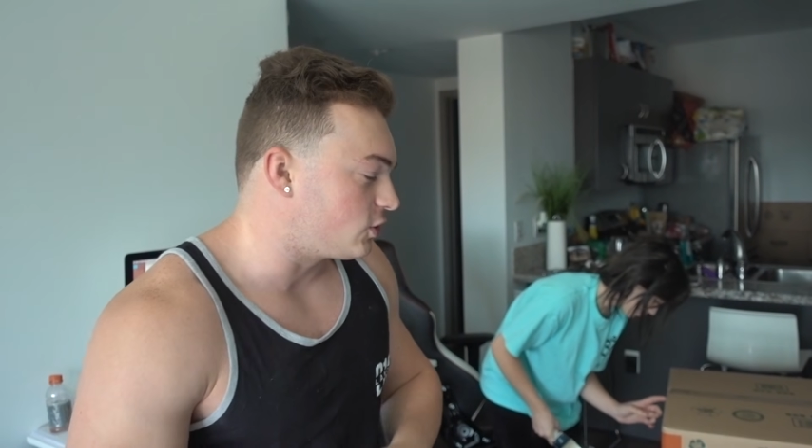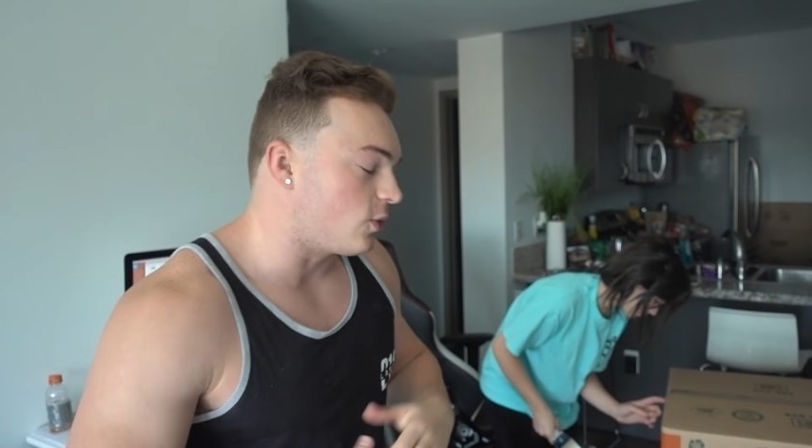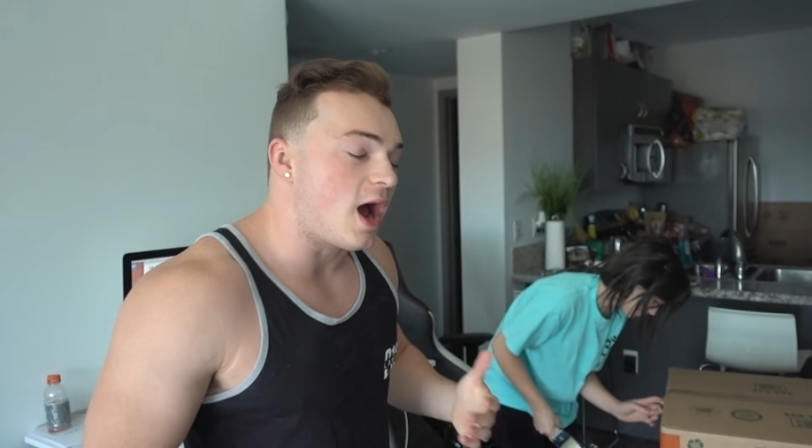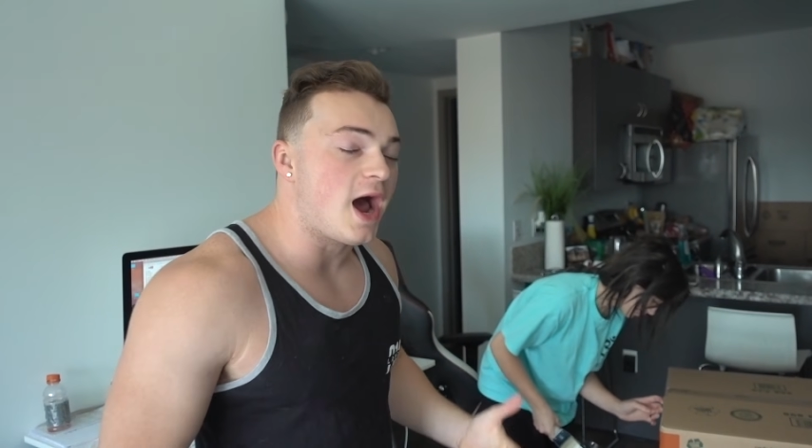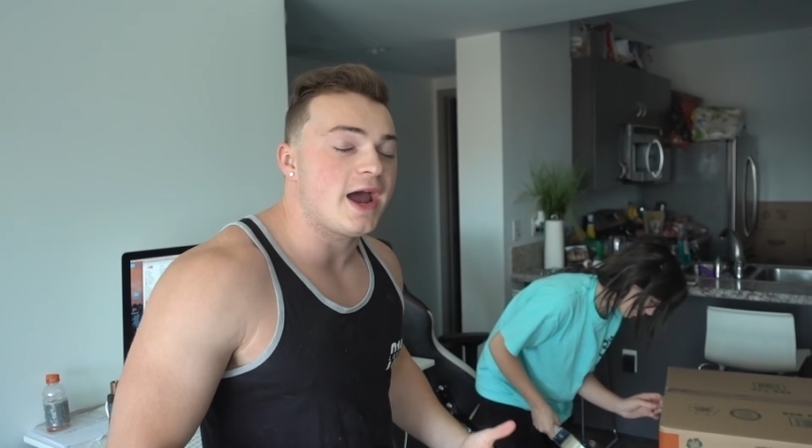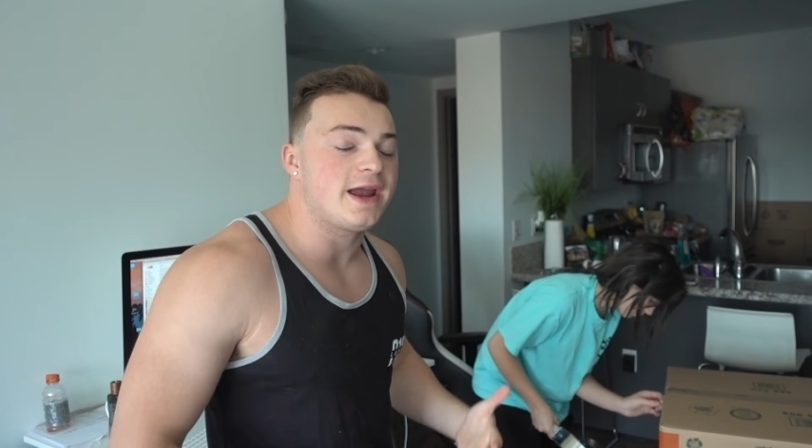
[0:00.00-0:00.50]
so
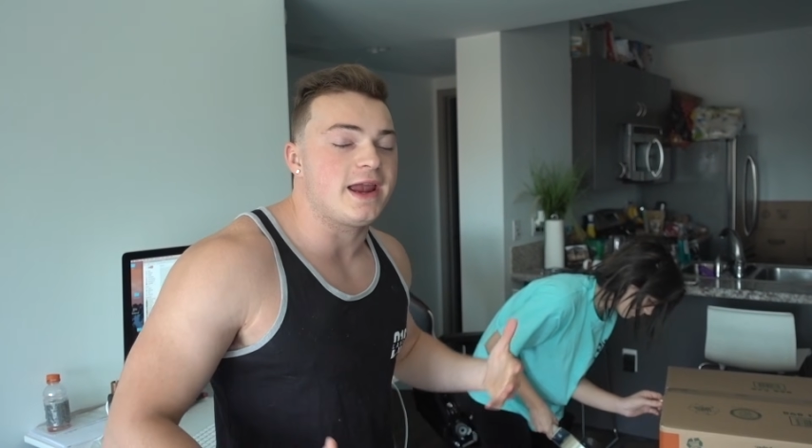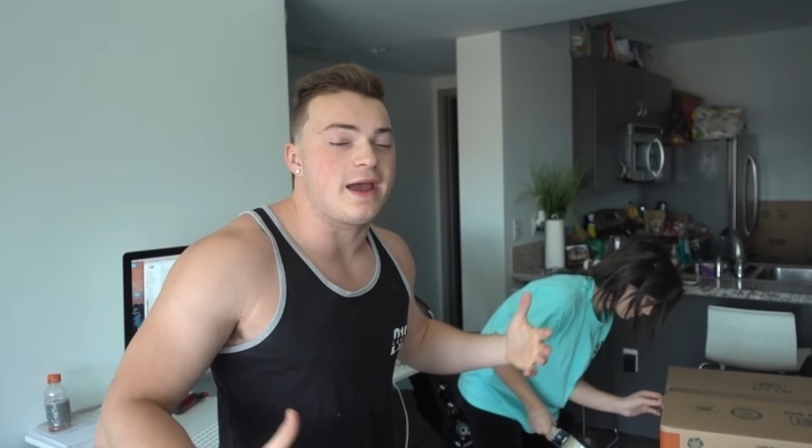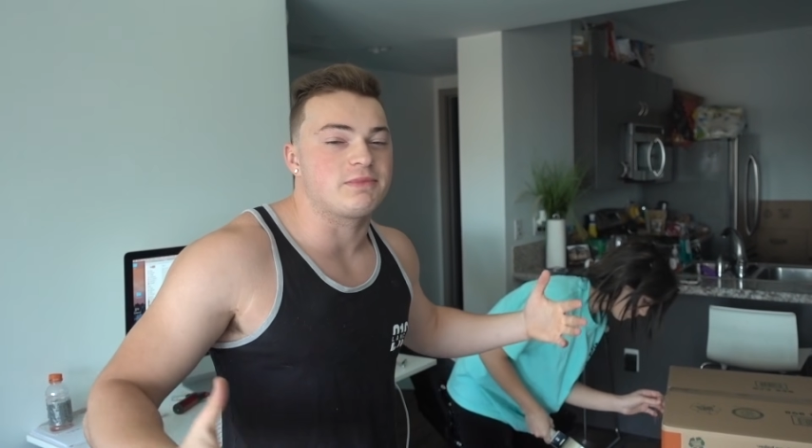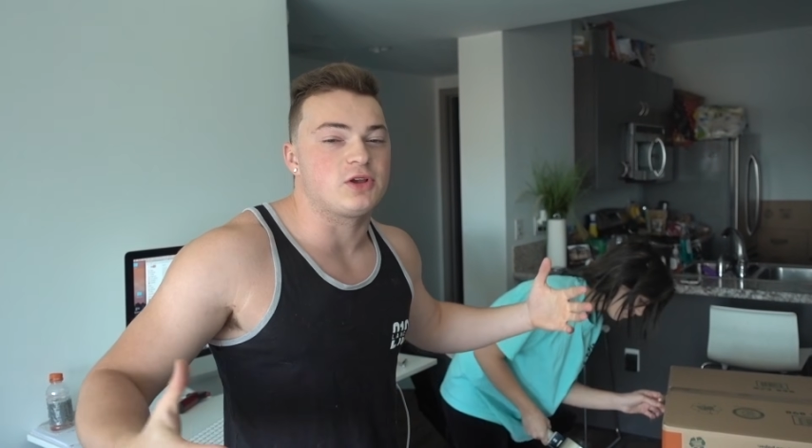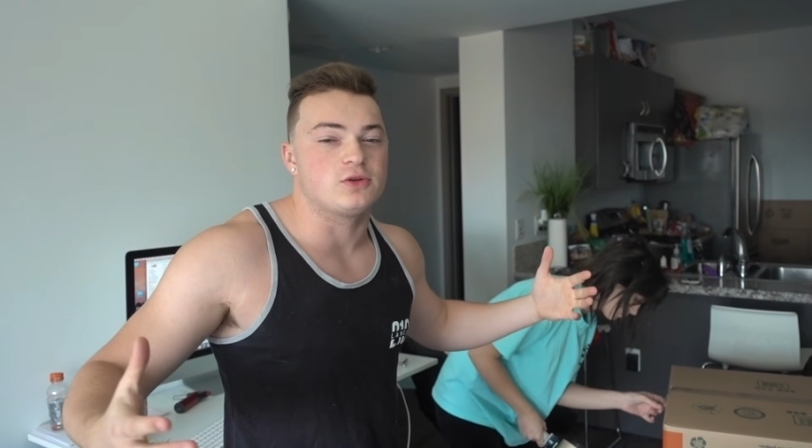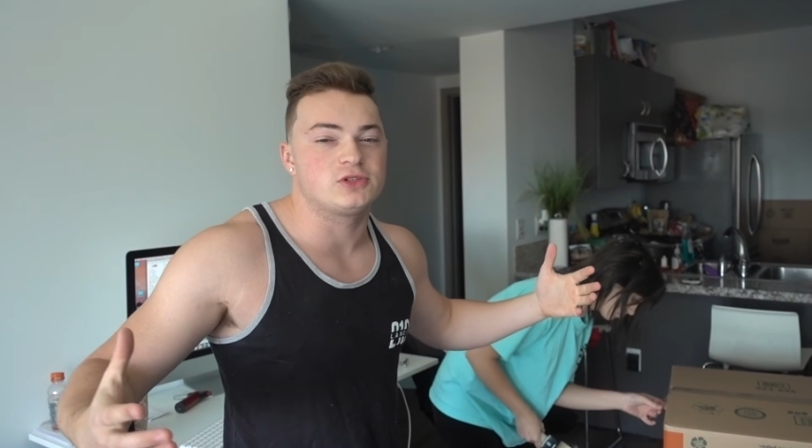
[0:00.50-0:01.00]
I
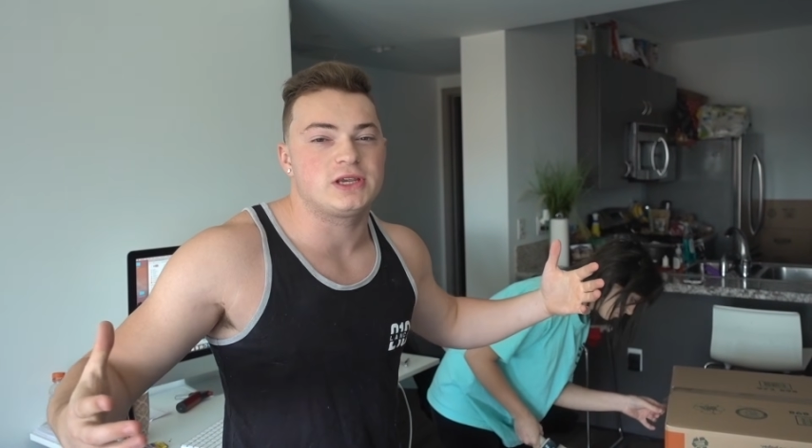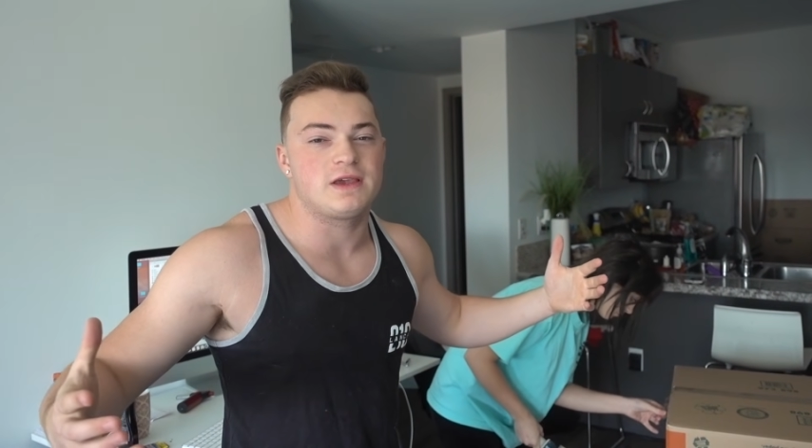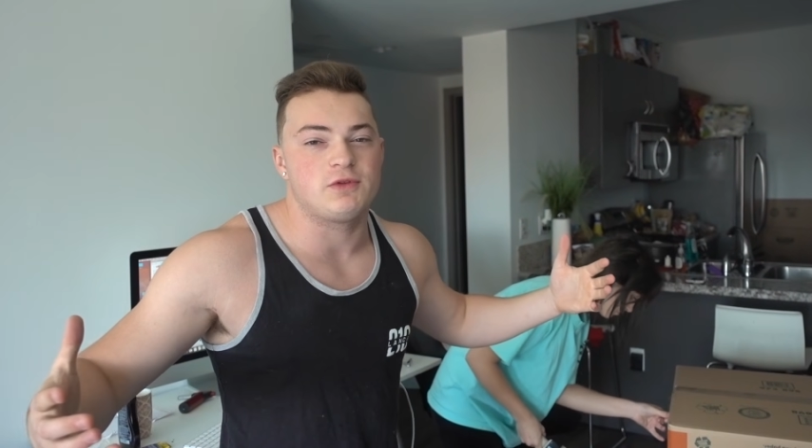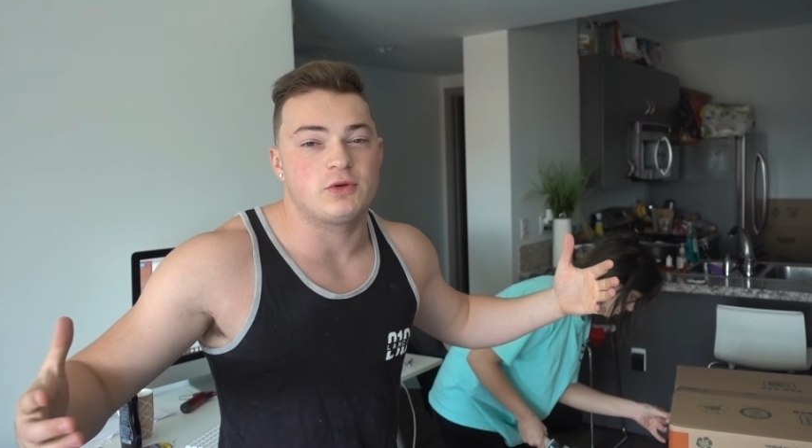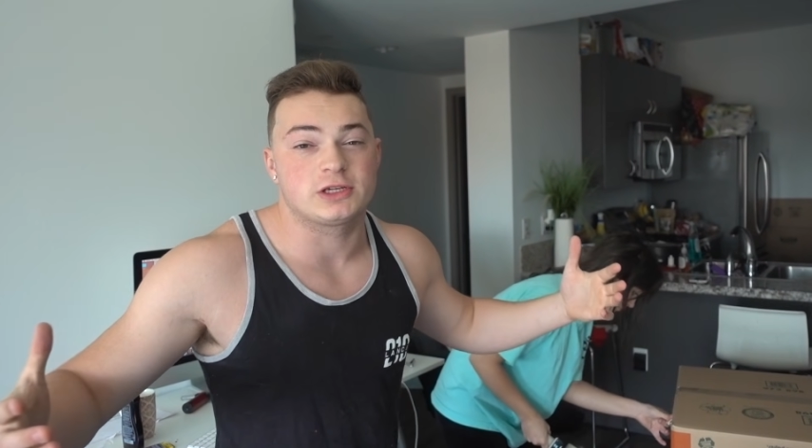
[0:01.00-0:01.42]
am going to give you an